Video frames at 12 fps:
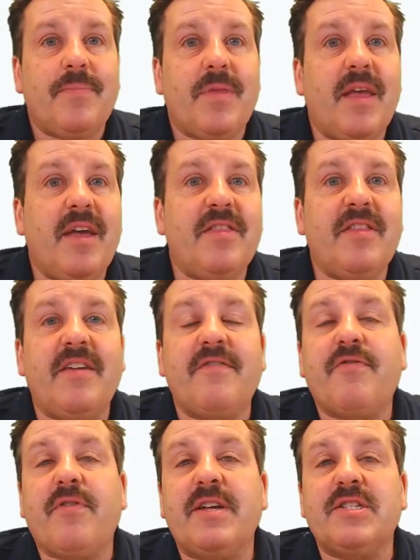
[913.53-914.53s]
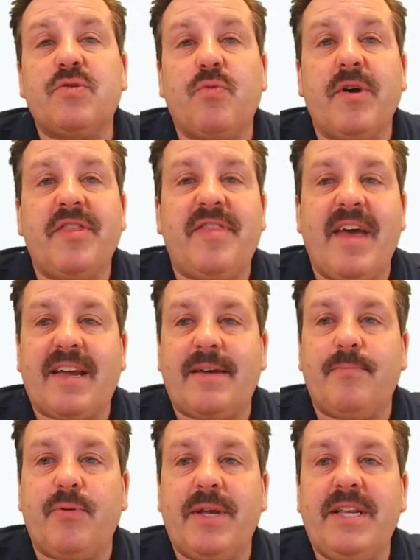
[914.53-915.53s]
And then, friends, with that
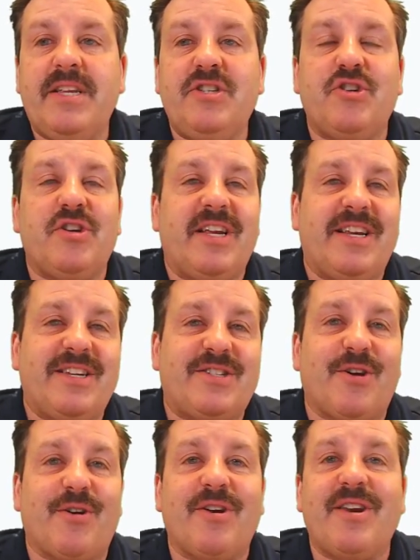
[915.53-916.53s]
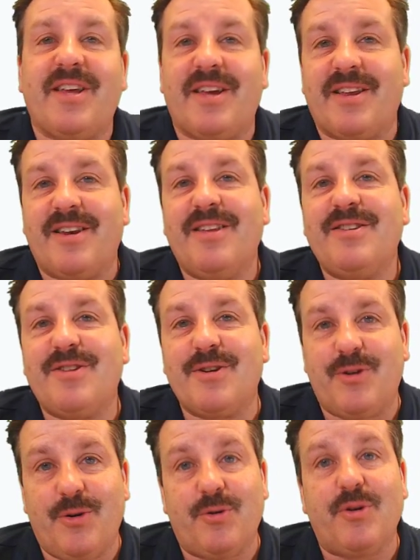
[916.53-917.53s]
completed, you need to turn it in to
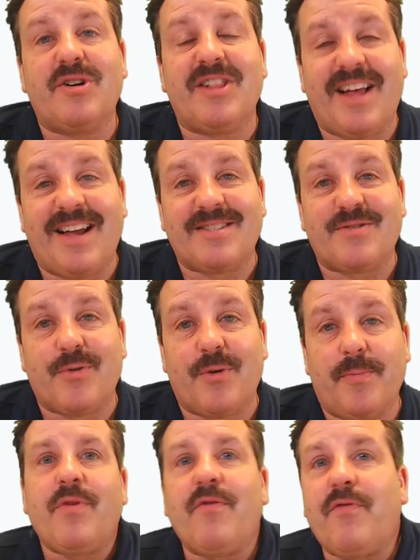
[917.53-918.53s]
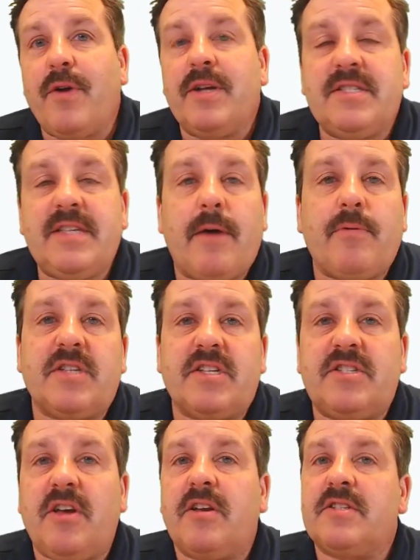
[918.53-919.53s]
Google Classroom. Friends, that was
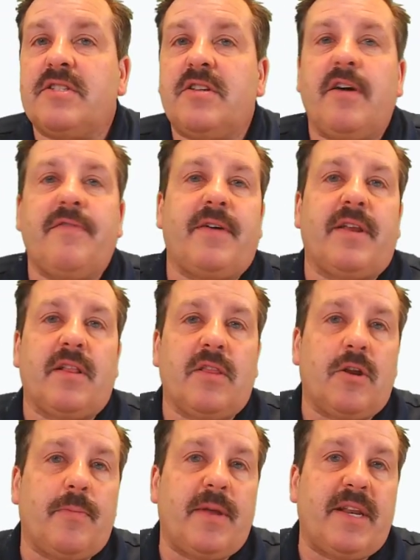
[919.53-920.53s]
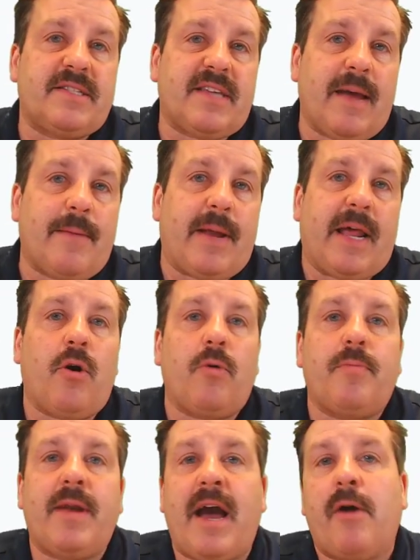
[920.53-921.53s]
a ton of stuff in a little bit of time, but I
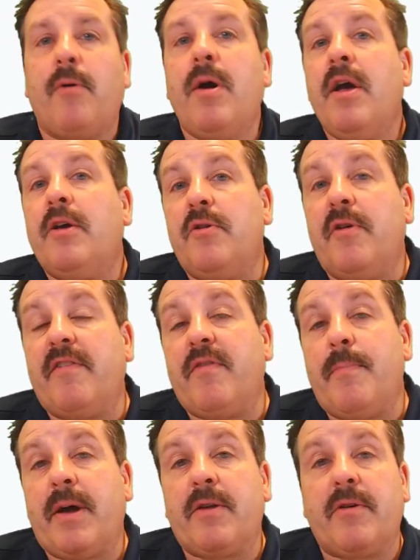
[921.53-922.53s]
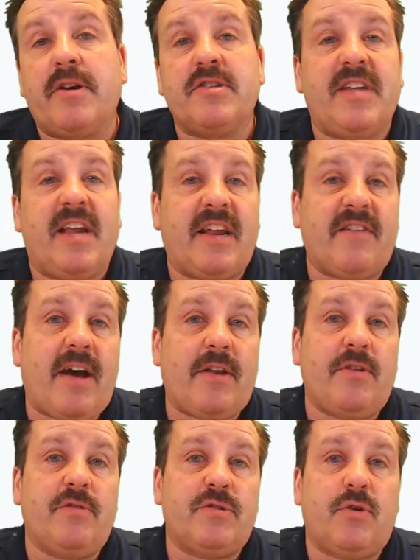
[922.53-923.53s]
hope now you have a better understanding of
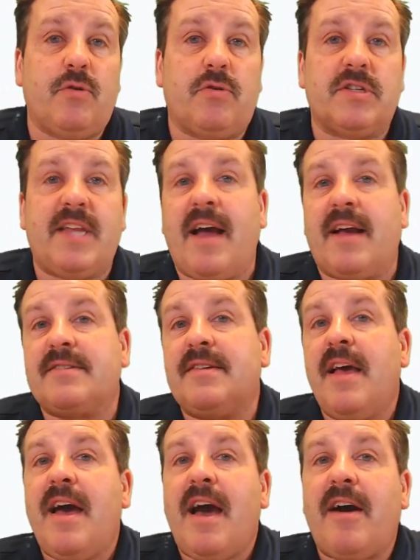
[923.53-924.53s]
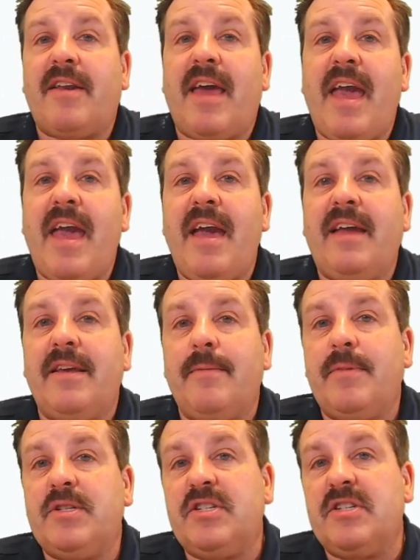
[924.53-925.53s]
how to use Google Docs, how to add
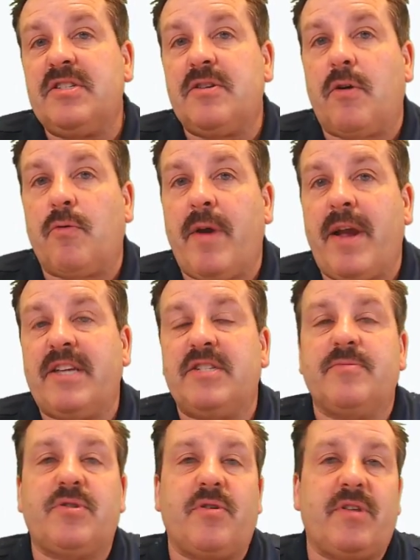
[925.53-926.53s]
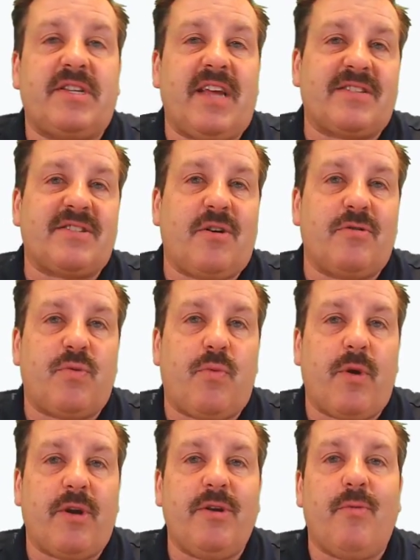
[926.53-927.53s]
images, arrange them so the text
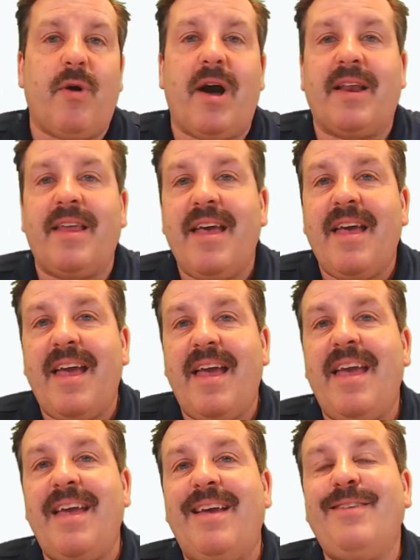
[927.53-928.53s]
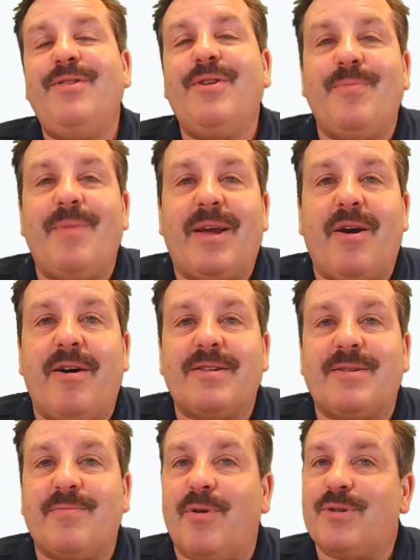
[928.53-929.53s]
goes where you want, and you can make
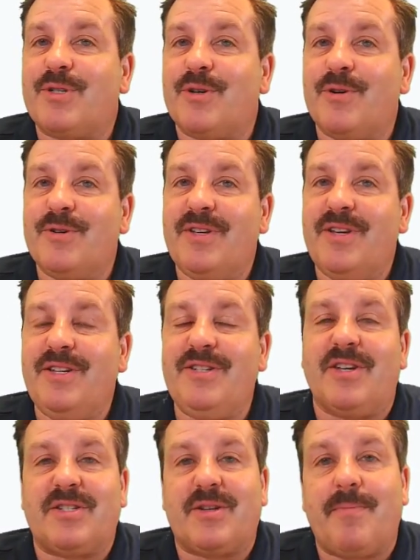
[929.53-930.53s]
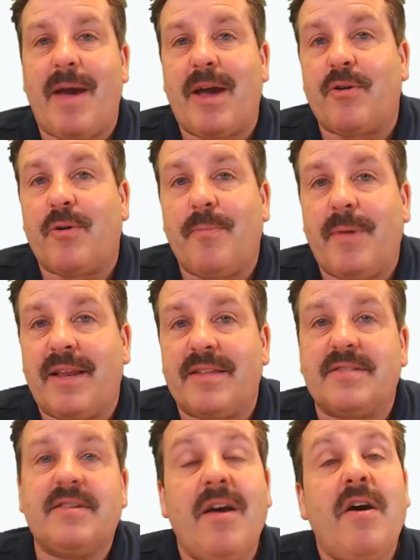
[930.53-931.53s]
awesome brochures in just a matter of
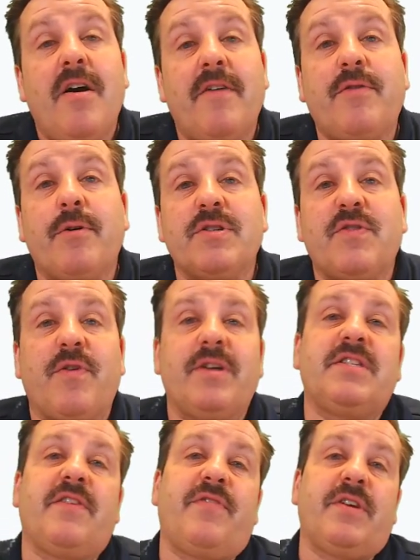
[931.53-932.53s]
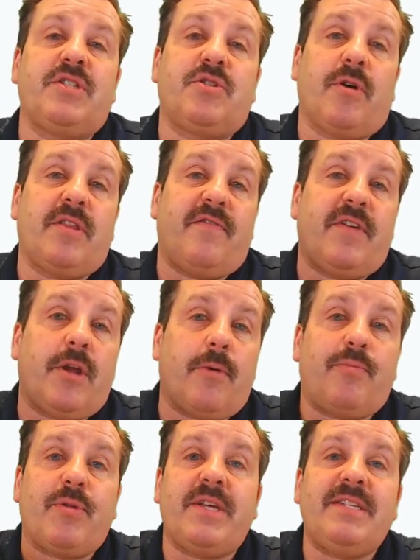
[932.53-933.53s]
minutes. Of course, friends, if you enjoyed the video,
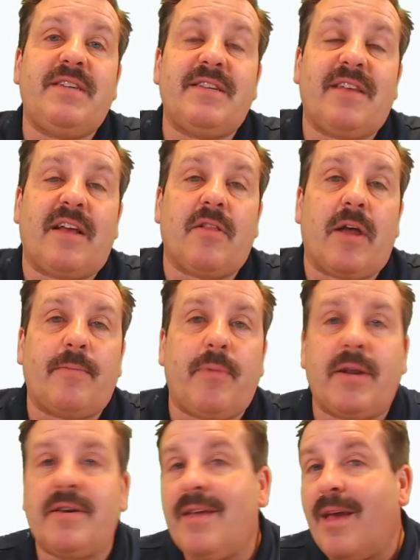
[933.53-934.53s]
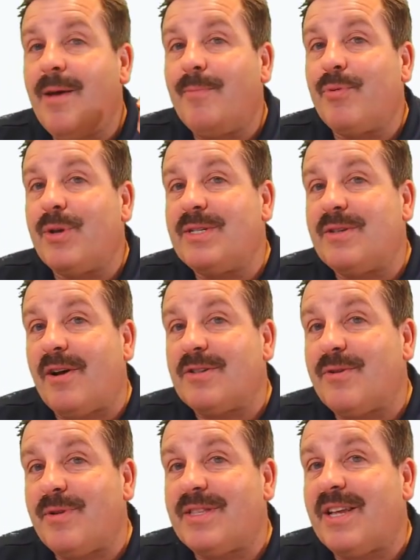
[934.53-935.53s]
please hit that like button. Please
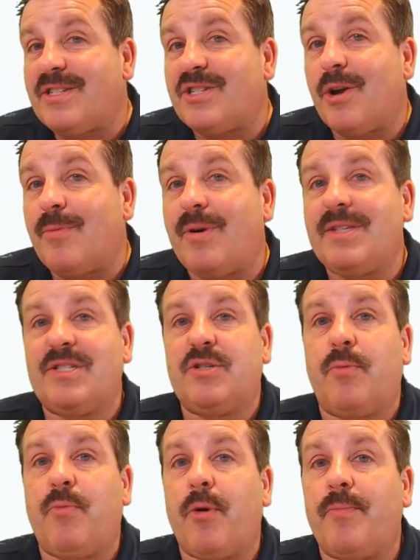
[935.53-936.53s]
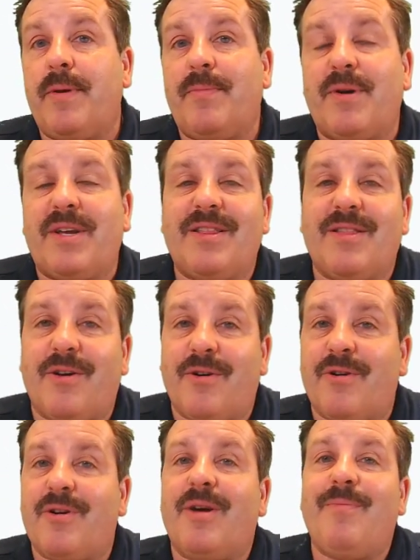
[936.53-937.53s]
also hit that share button so more people can
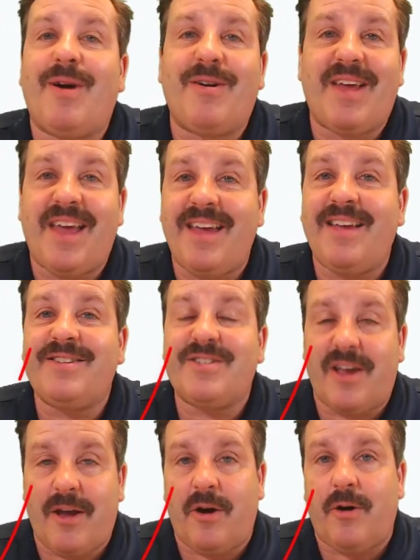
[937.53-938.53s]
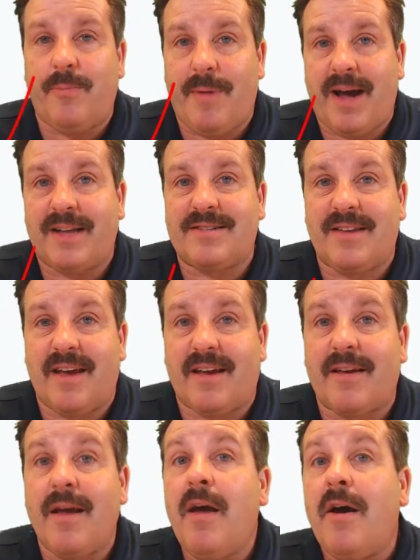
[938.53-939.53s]
learn about HL Mod Tech.
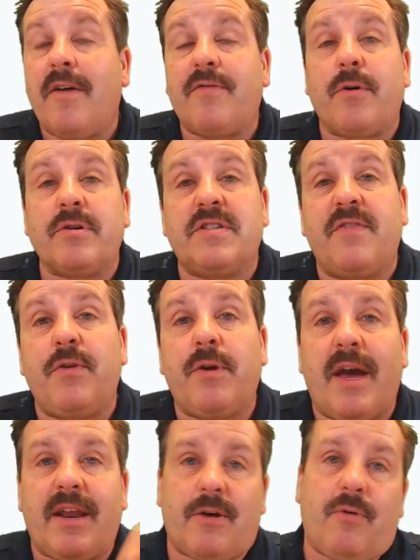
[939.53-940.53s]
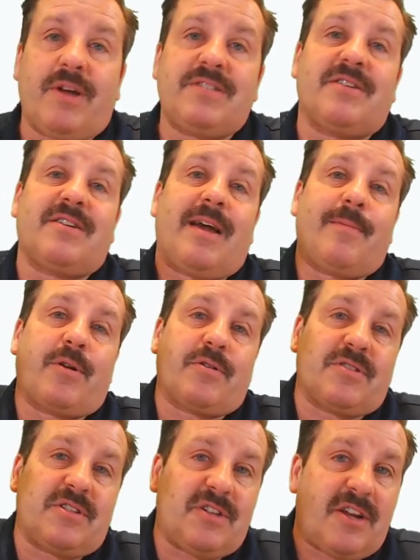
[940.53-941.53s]
Of course, if you got a question, comment, or
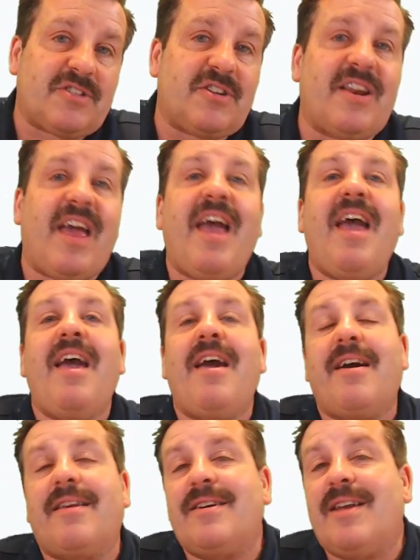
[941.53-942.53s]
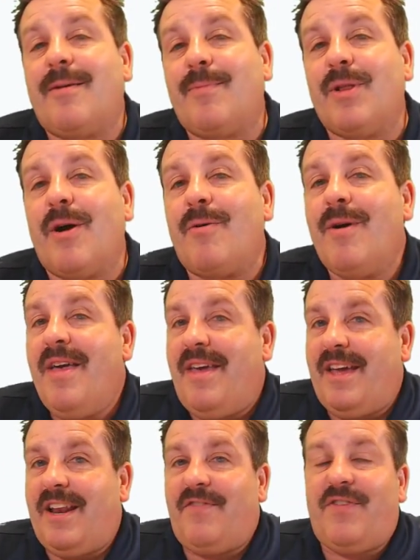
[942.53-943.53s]
suggestion, add it down below.
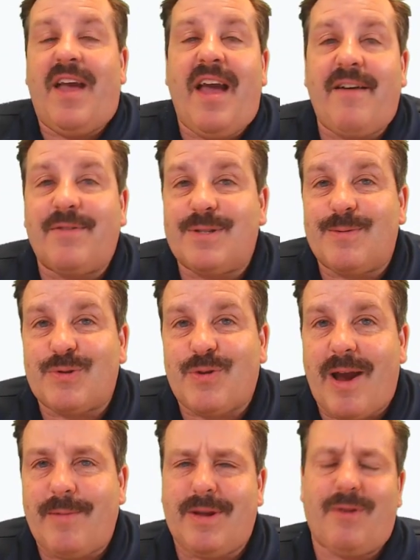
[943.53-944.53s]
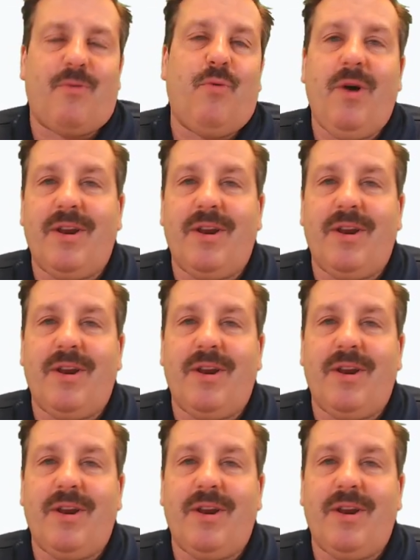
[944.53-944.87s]
And if you haven't subscribed yet, what are